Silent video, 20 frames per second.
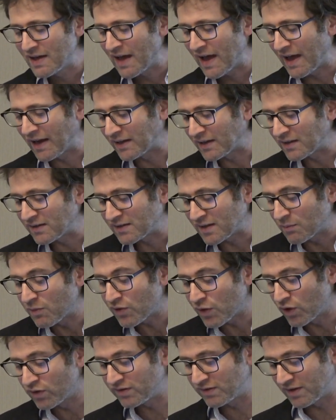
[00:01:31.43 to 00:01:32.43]
And some of
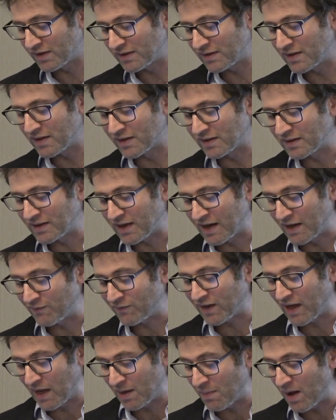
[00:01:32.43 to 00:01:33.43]
those that kind of
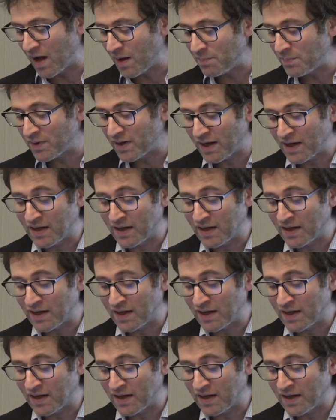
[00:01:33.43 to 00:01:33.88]
came up,